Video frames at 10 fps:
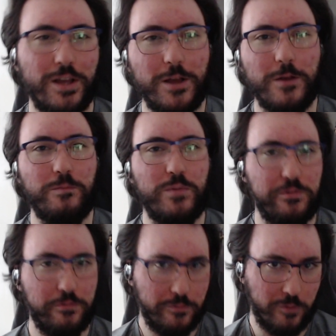
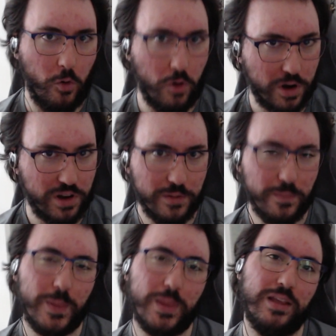before
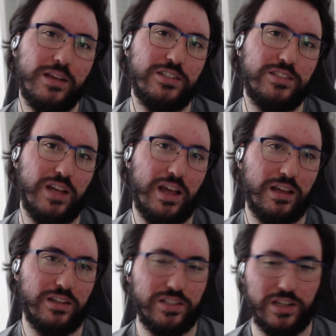she